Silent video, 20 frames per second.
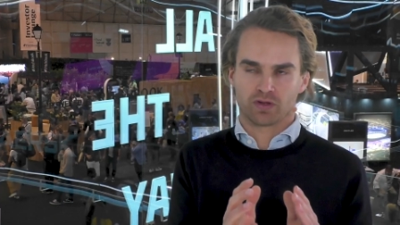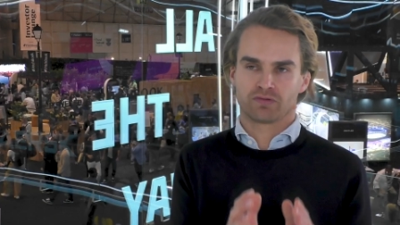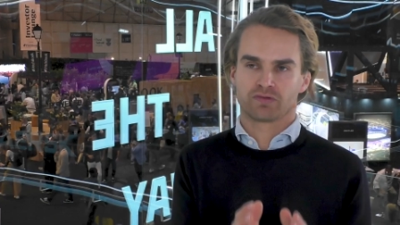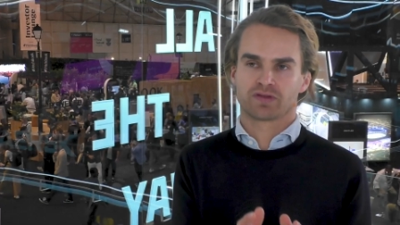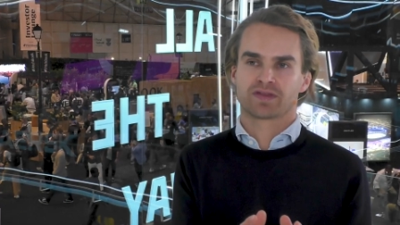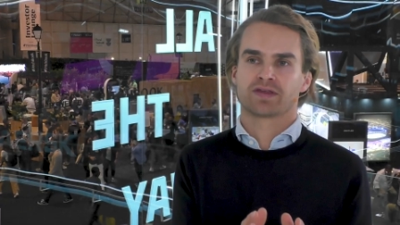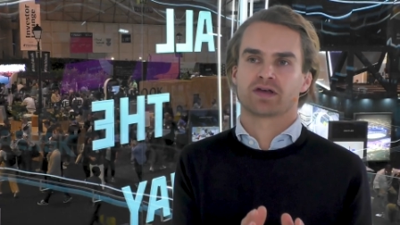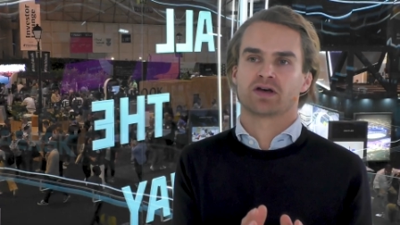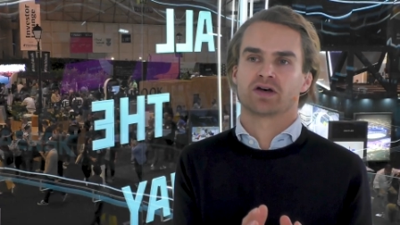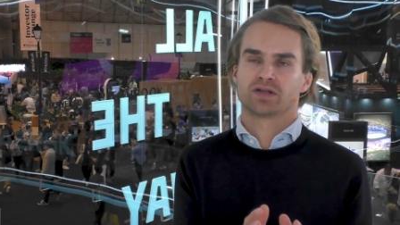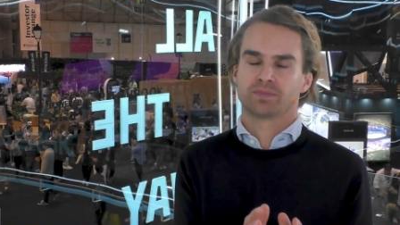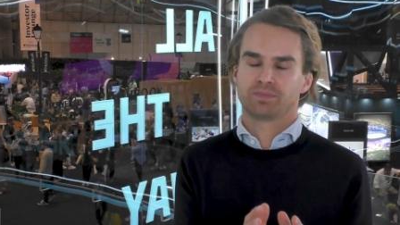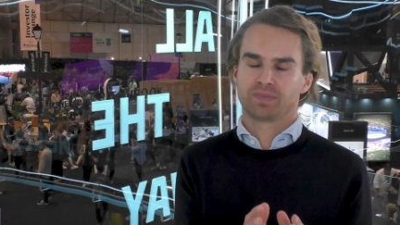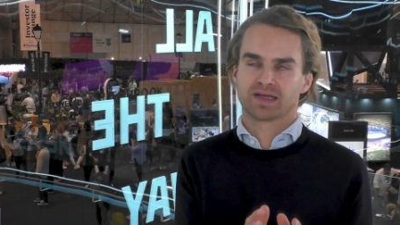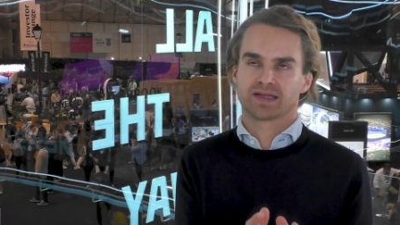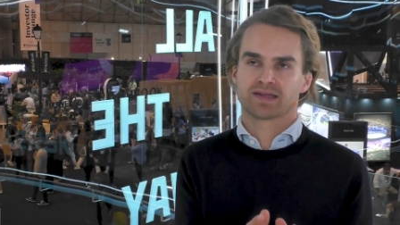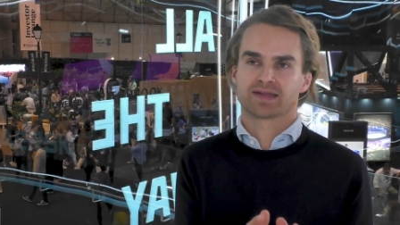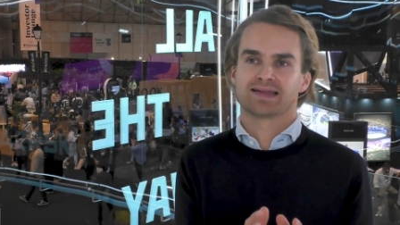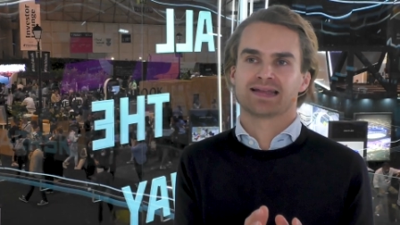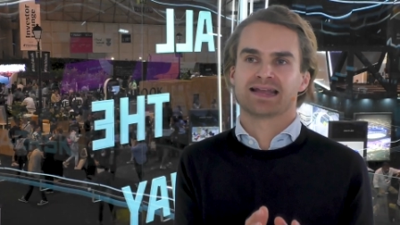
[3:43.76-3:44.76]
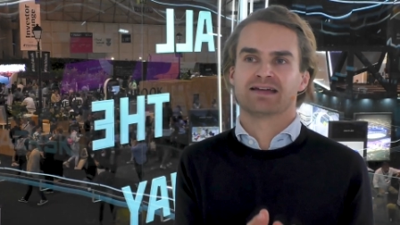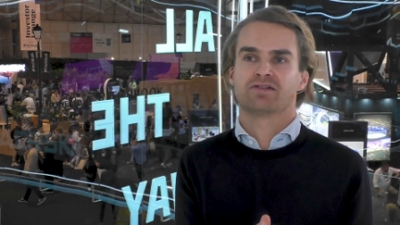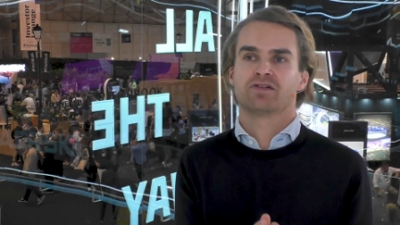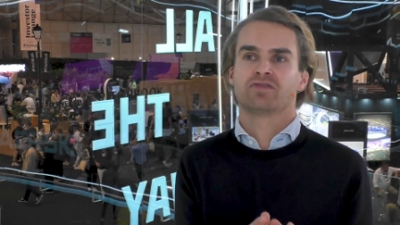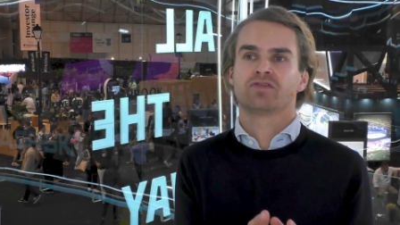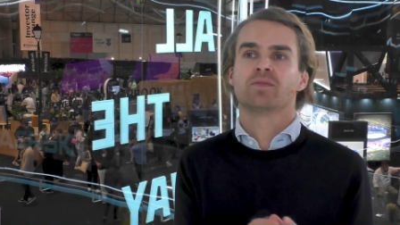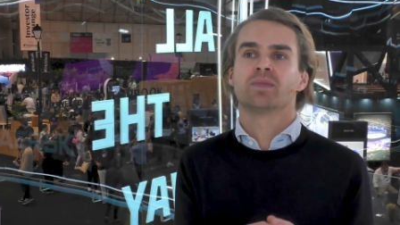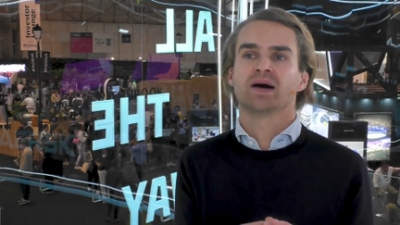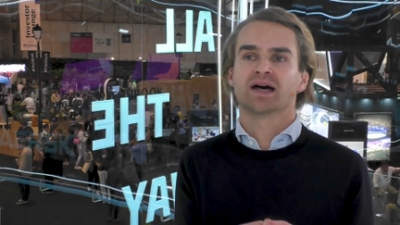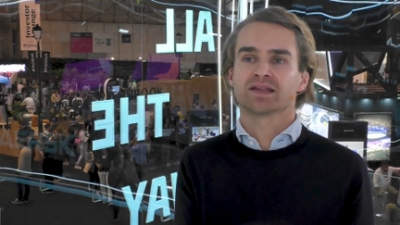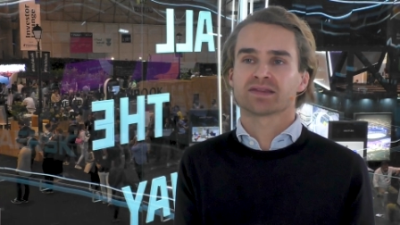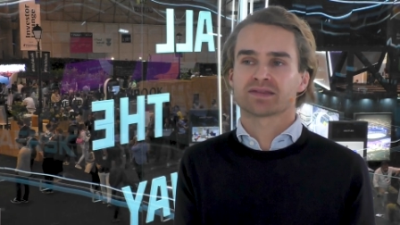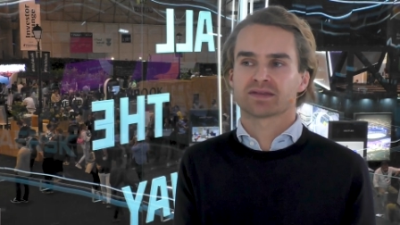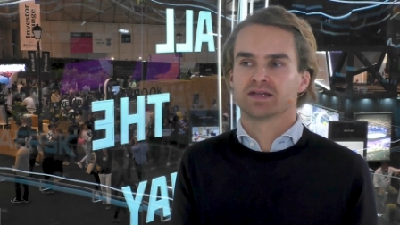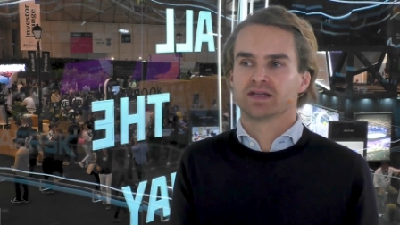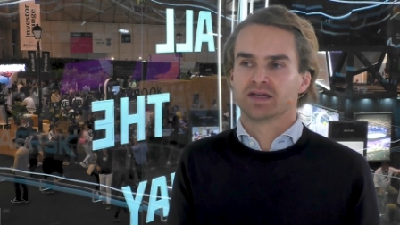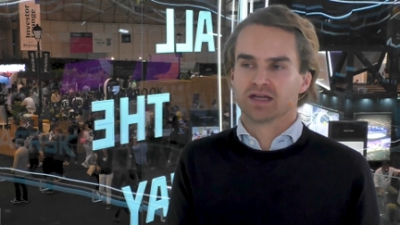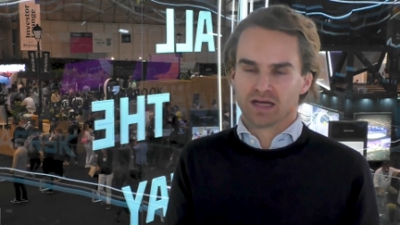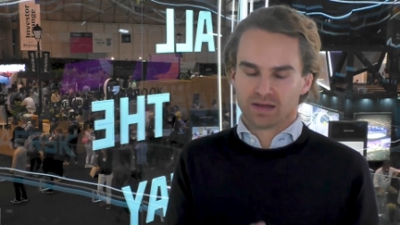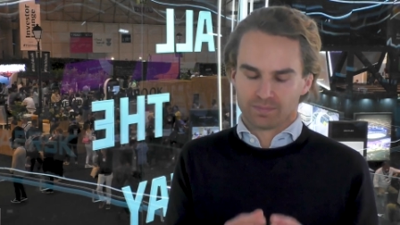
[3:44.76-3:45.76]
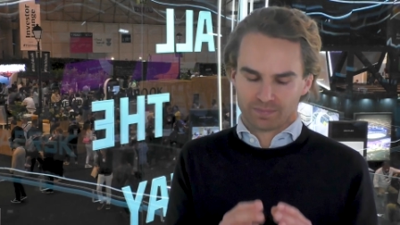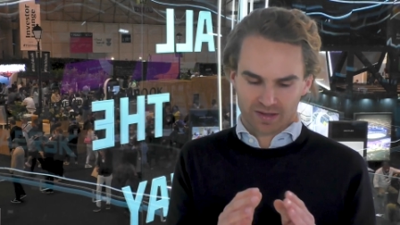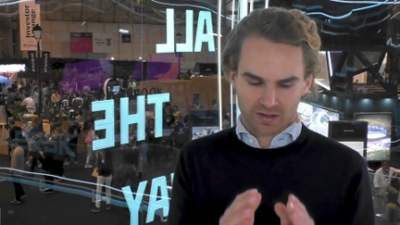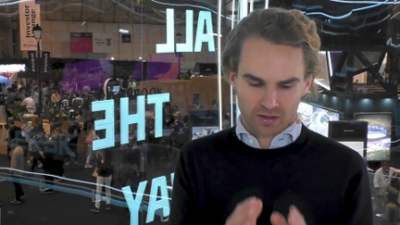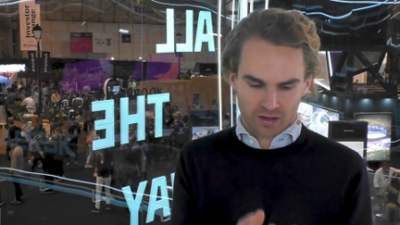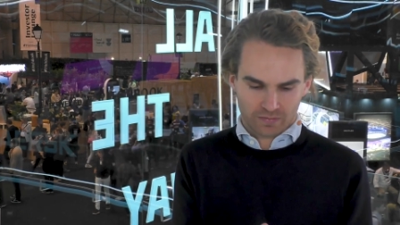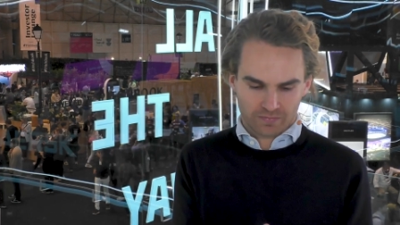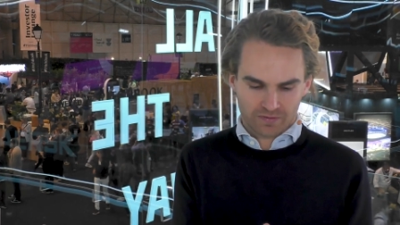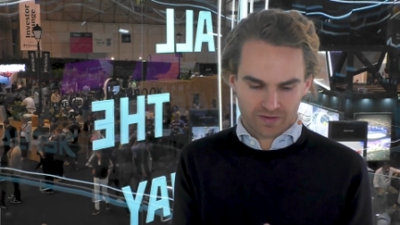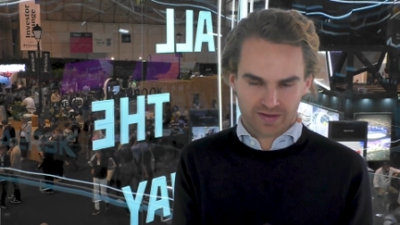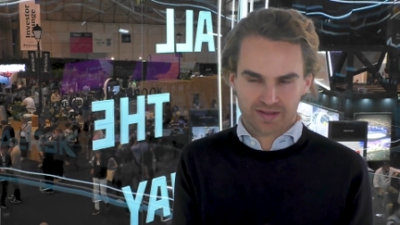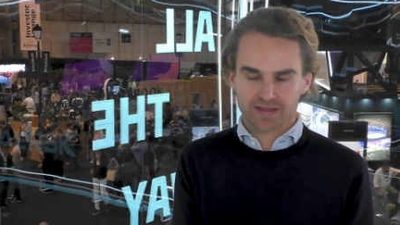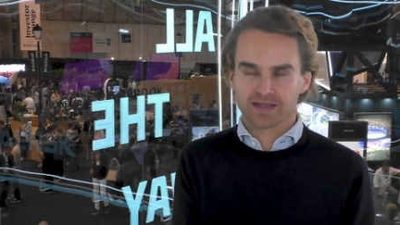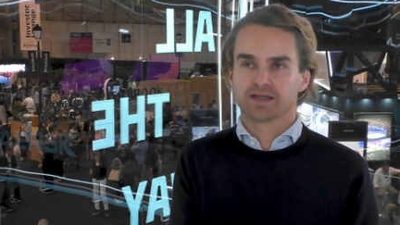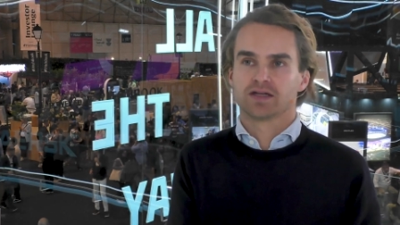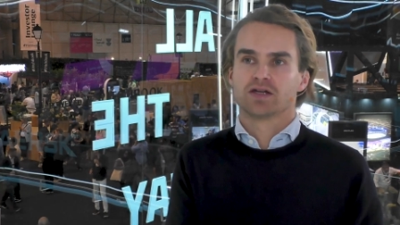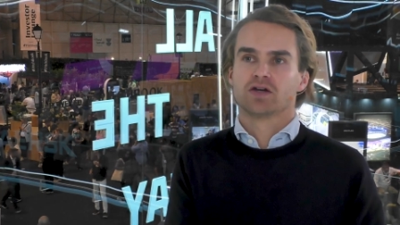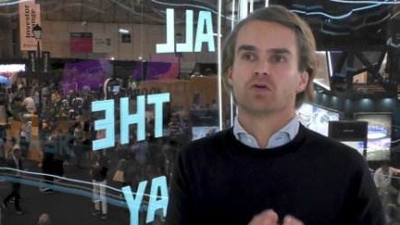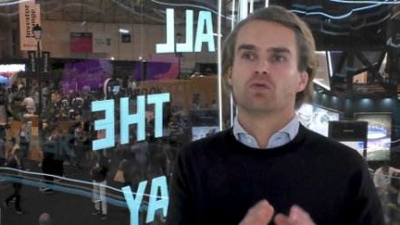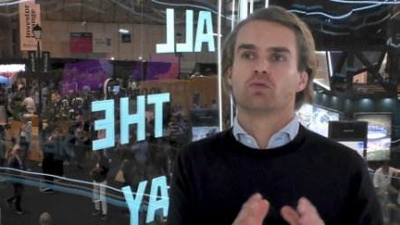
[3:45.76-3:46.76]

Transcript: we saw the biggest lever from us. But obviously,